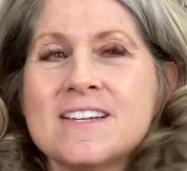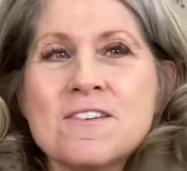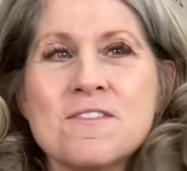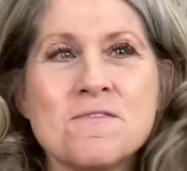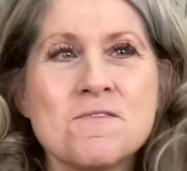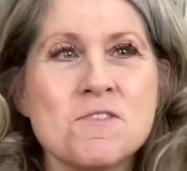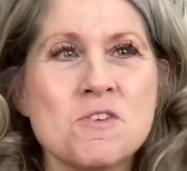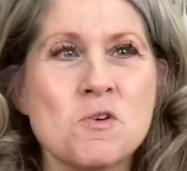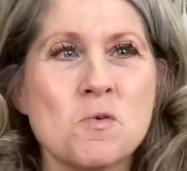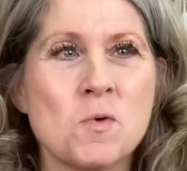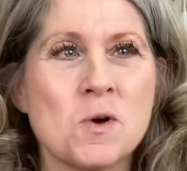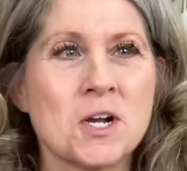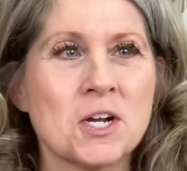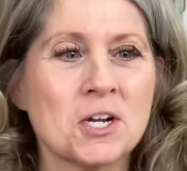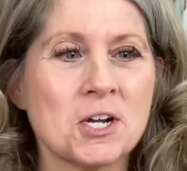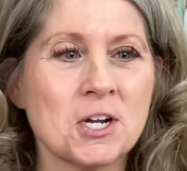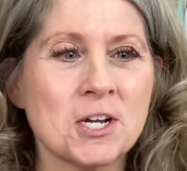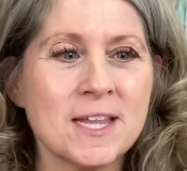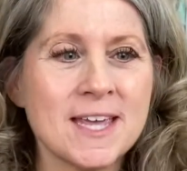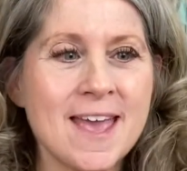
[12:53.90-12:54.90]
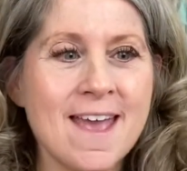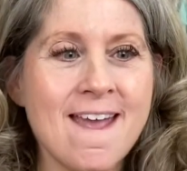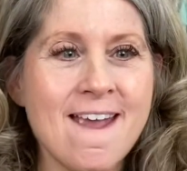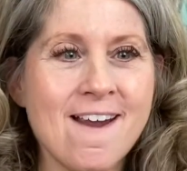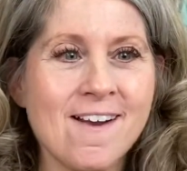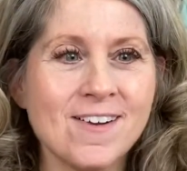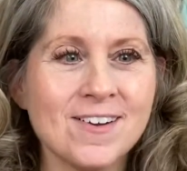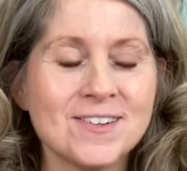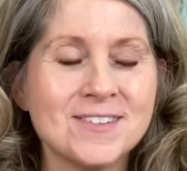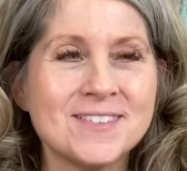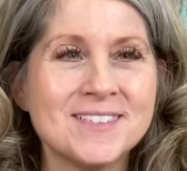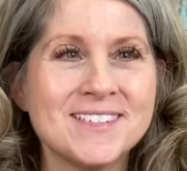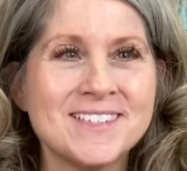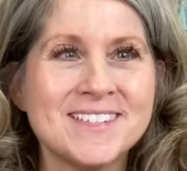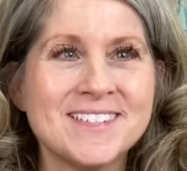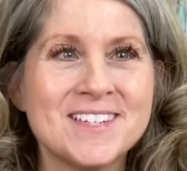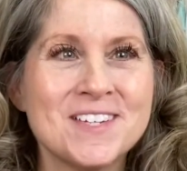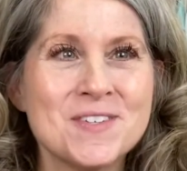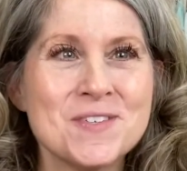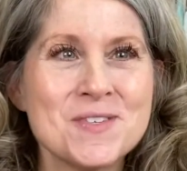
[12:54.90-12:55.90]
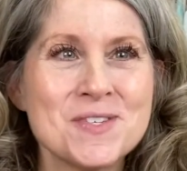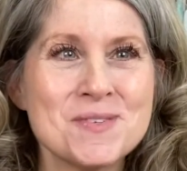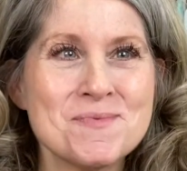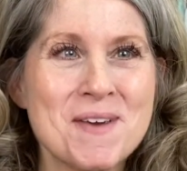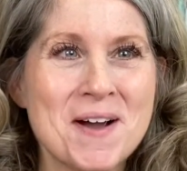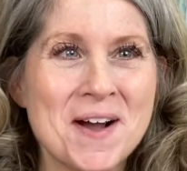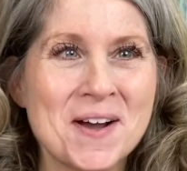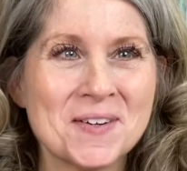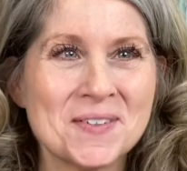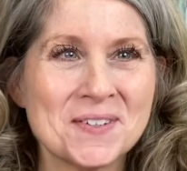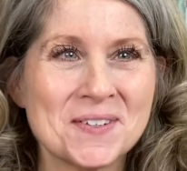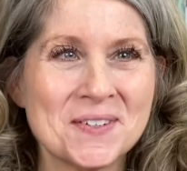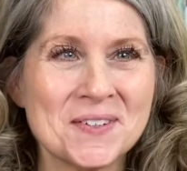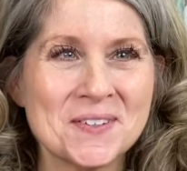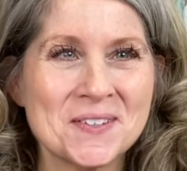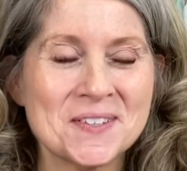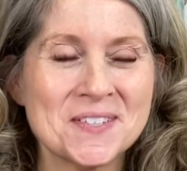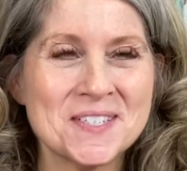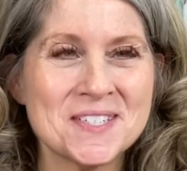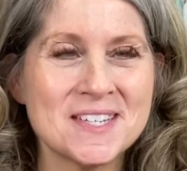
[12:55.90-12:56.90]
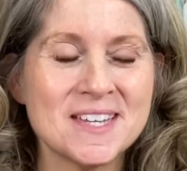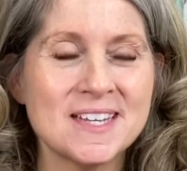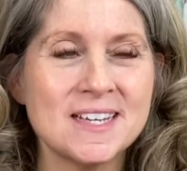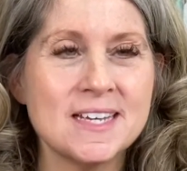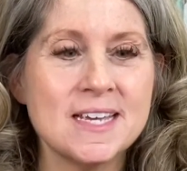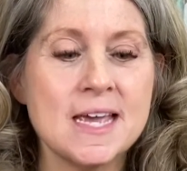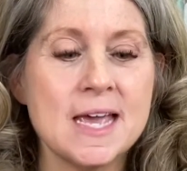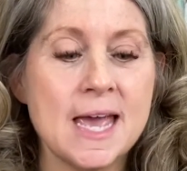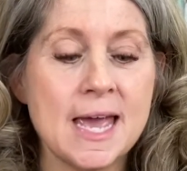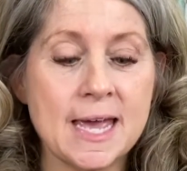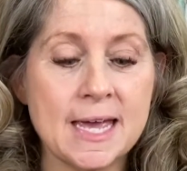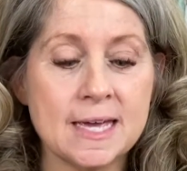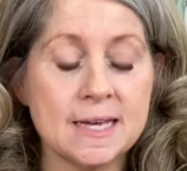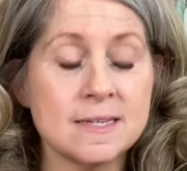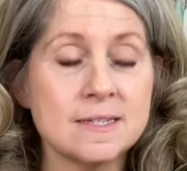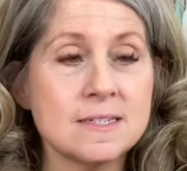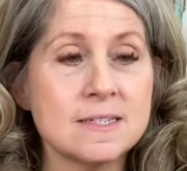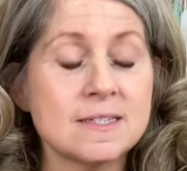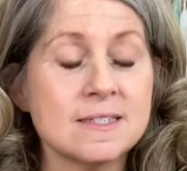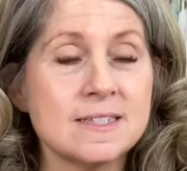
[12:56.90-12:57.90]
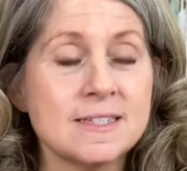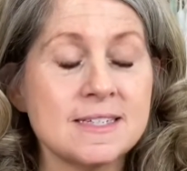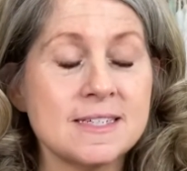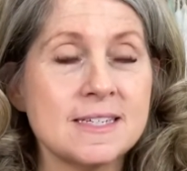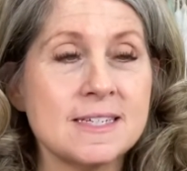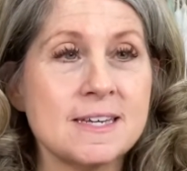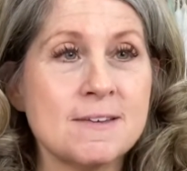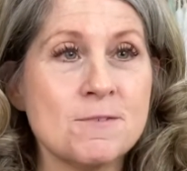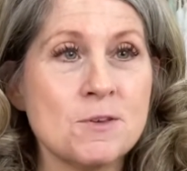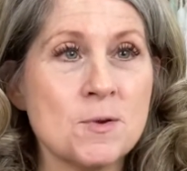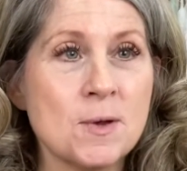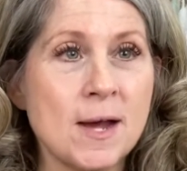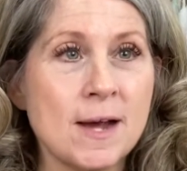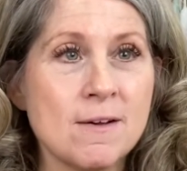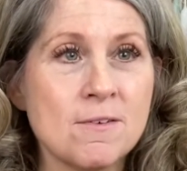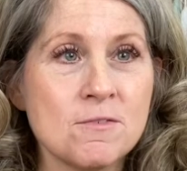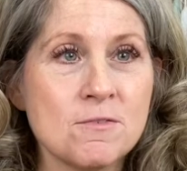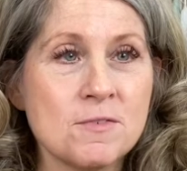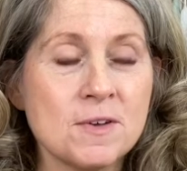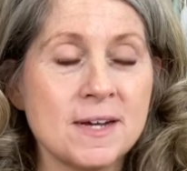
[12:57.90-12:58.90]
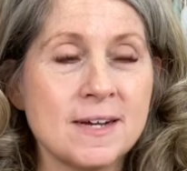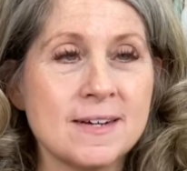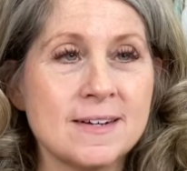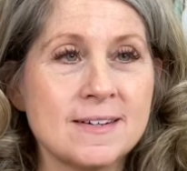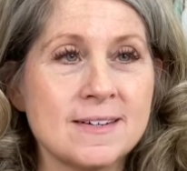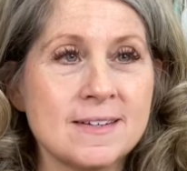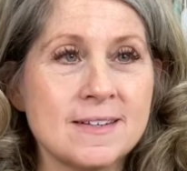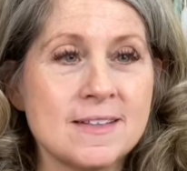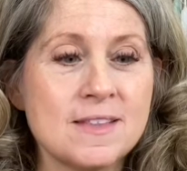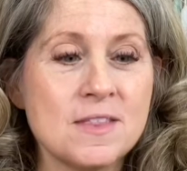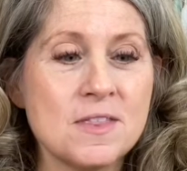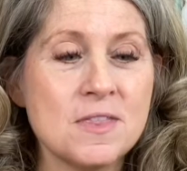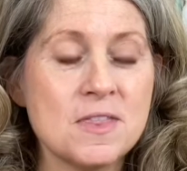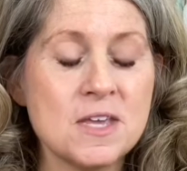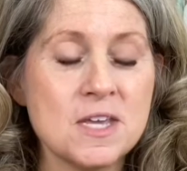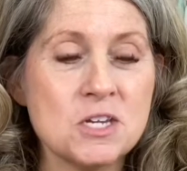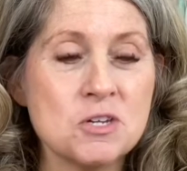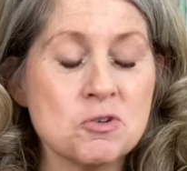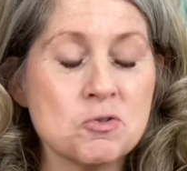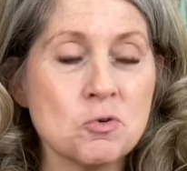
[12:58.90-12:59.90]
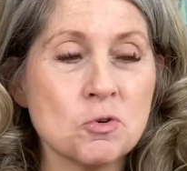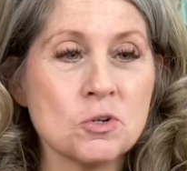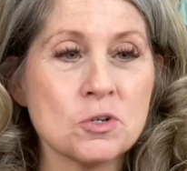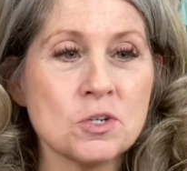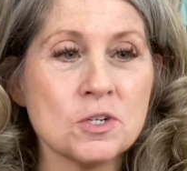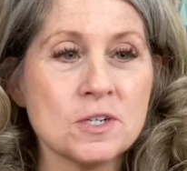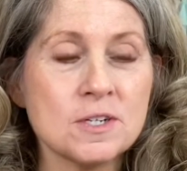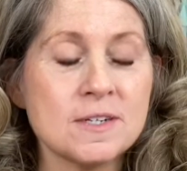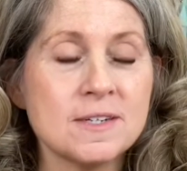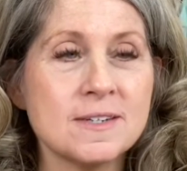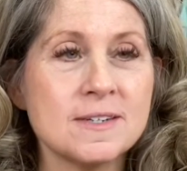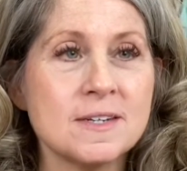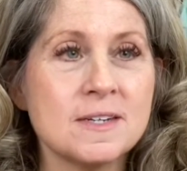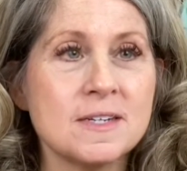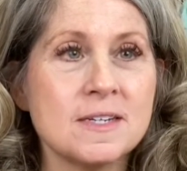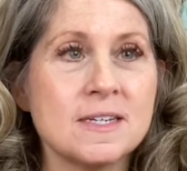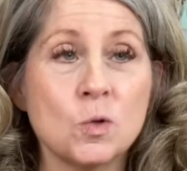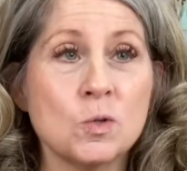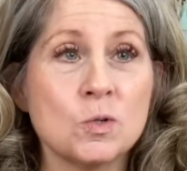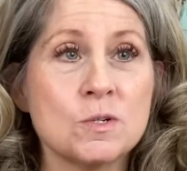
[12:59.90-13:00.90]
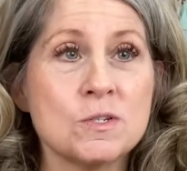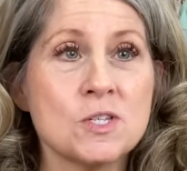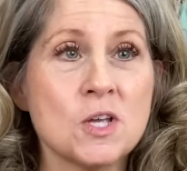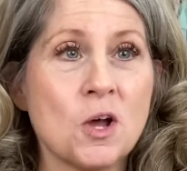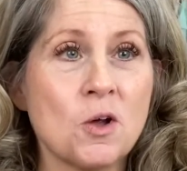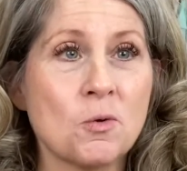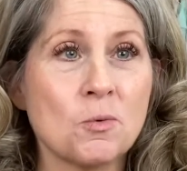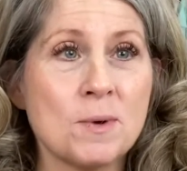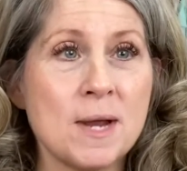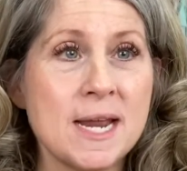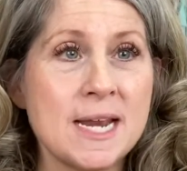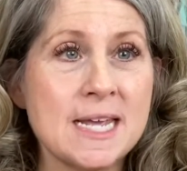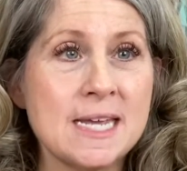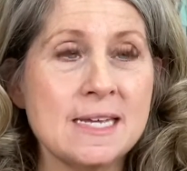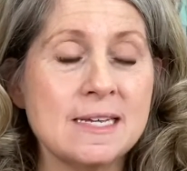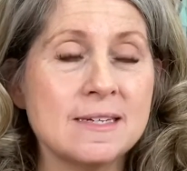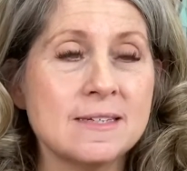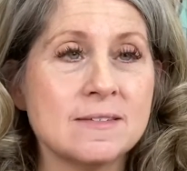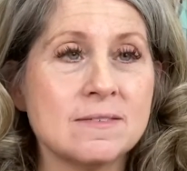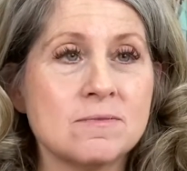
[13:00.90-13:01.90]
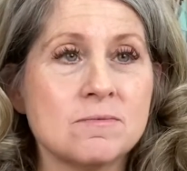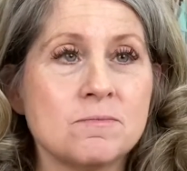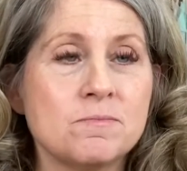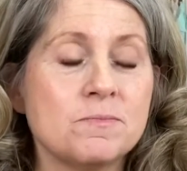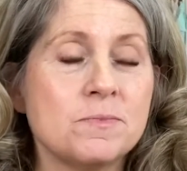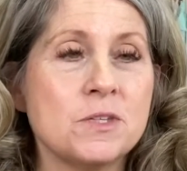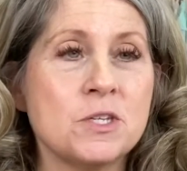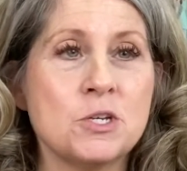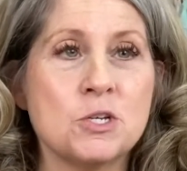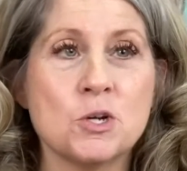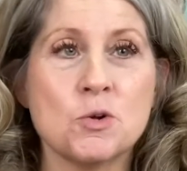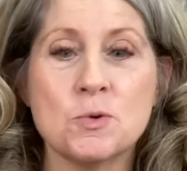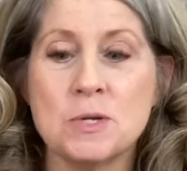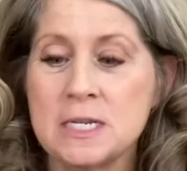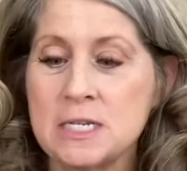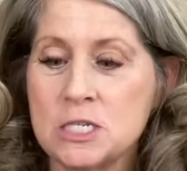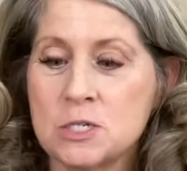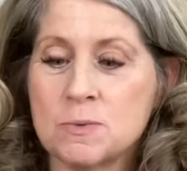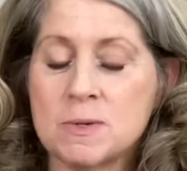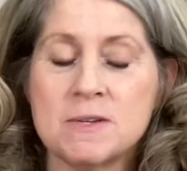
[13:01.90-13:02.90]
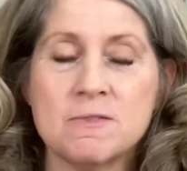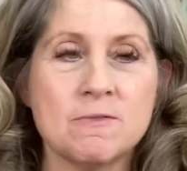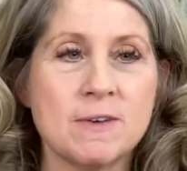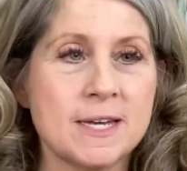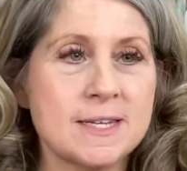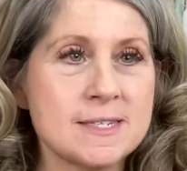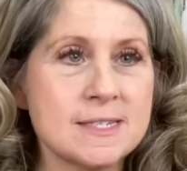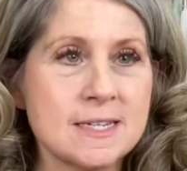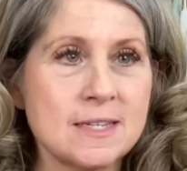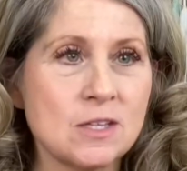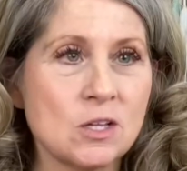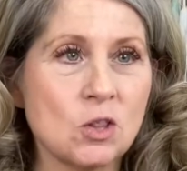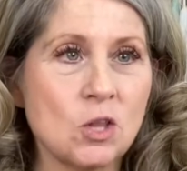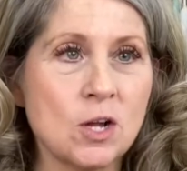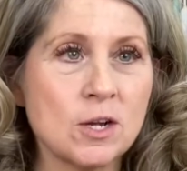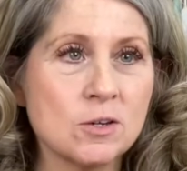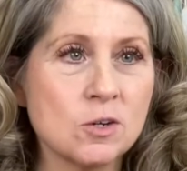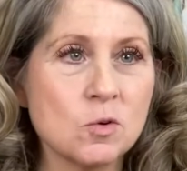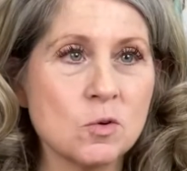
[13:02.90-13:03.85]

you want curly hair, use some hot rollers. And if you have the shorter rollers already, you don't need to invest in the longer